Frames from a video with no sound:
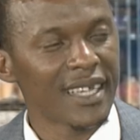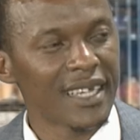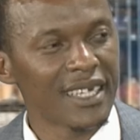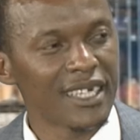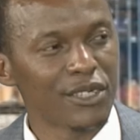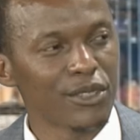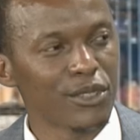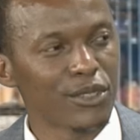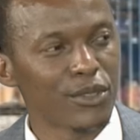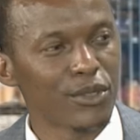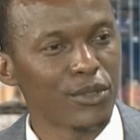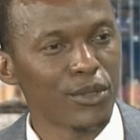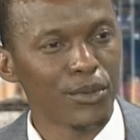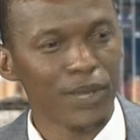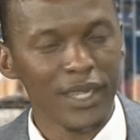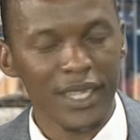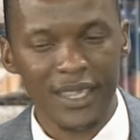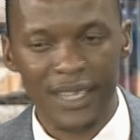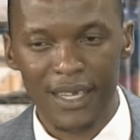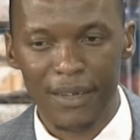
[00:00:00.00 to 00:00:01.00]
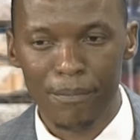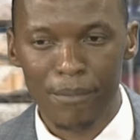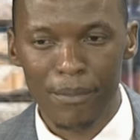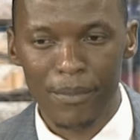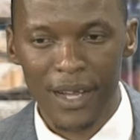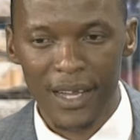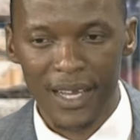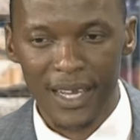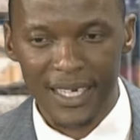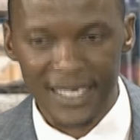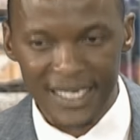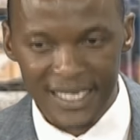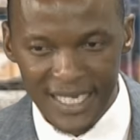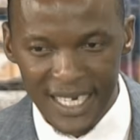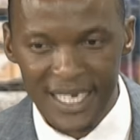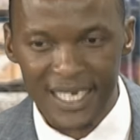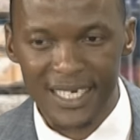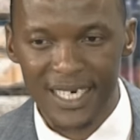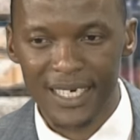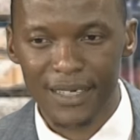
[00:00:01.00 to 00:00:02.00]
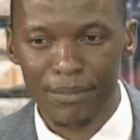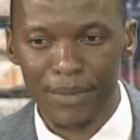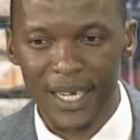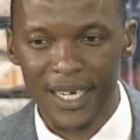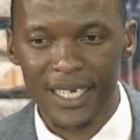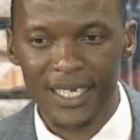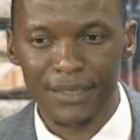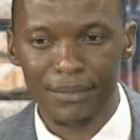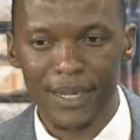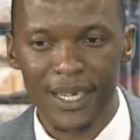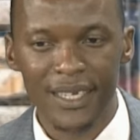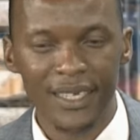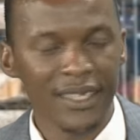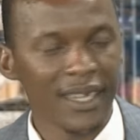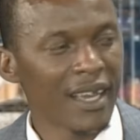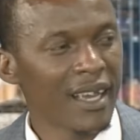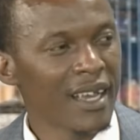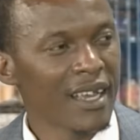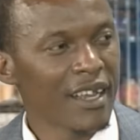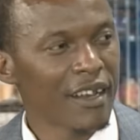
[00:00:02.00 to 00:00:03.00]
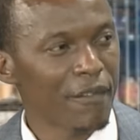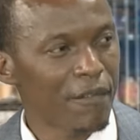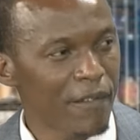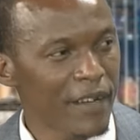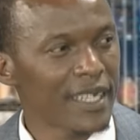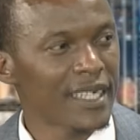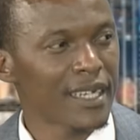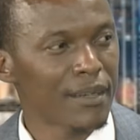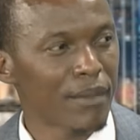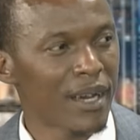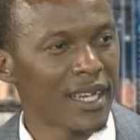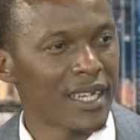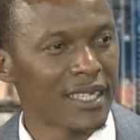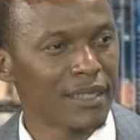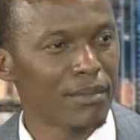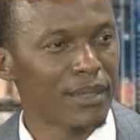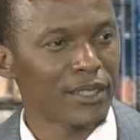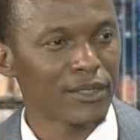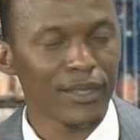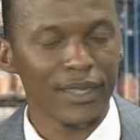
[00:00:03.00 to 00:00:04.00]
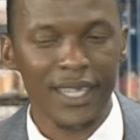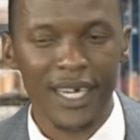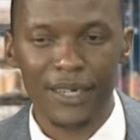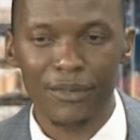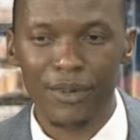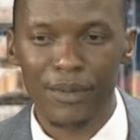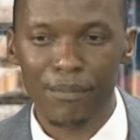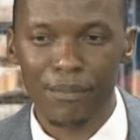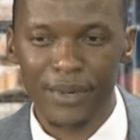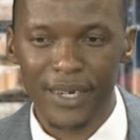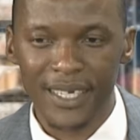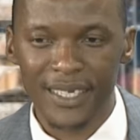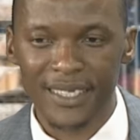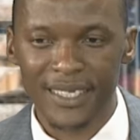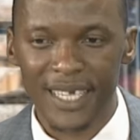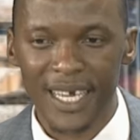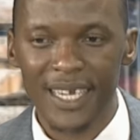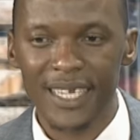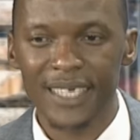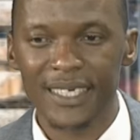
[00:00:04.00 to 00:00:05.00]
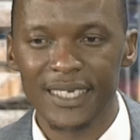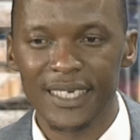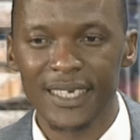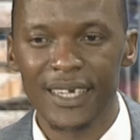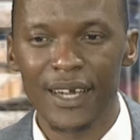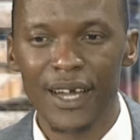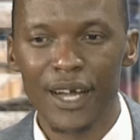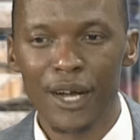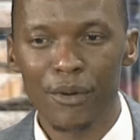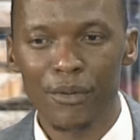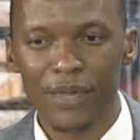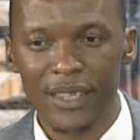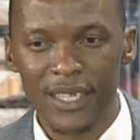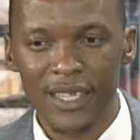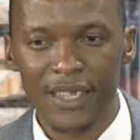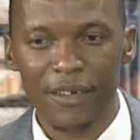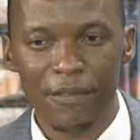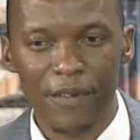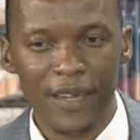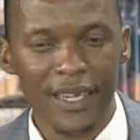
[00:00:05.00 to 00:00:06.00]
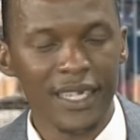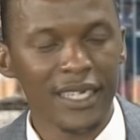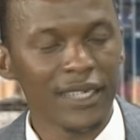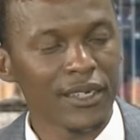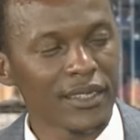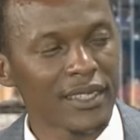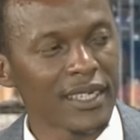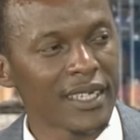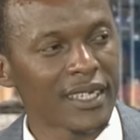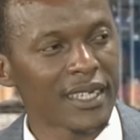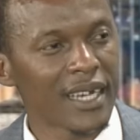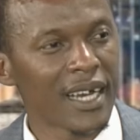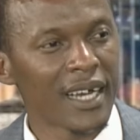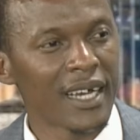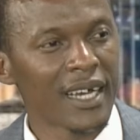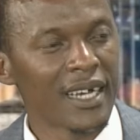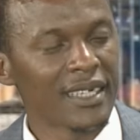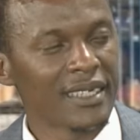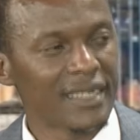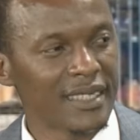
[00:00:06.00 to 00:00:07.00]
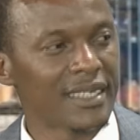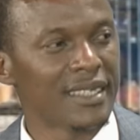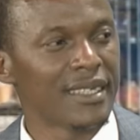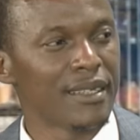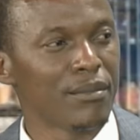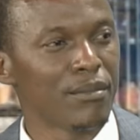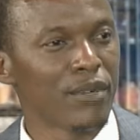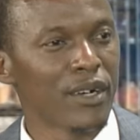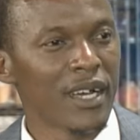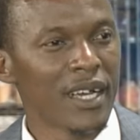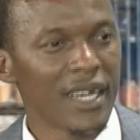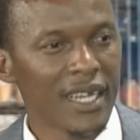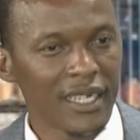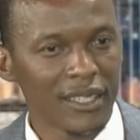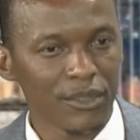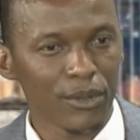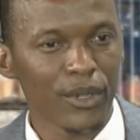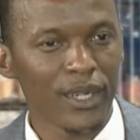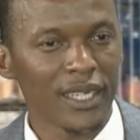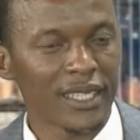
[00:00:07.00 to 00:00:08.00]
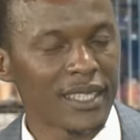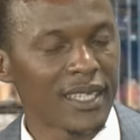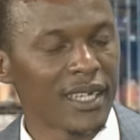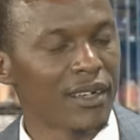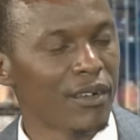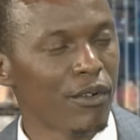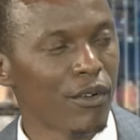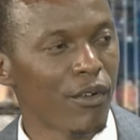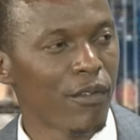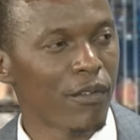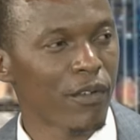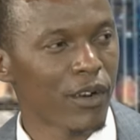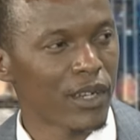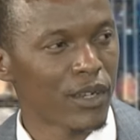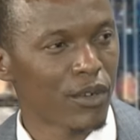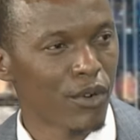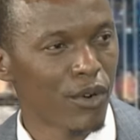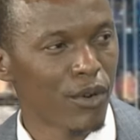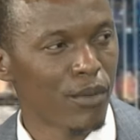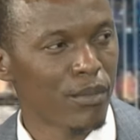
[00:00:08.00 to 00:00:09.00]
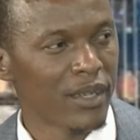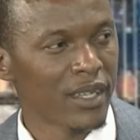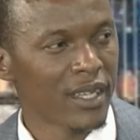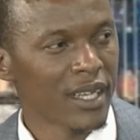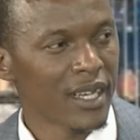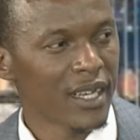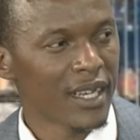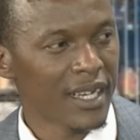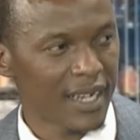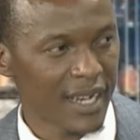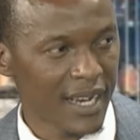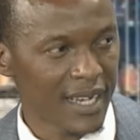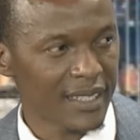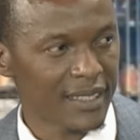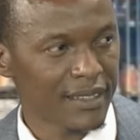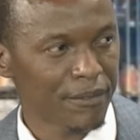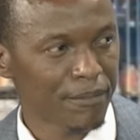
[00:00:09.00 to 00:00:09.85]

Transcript: issues to do with the exchange rate management, inflation management, so that we bring sanity within the financial sector system as well as the overall economy at large.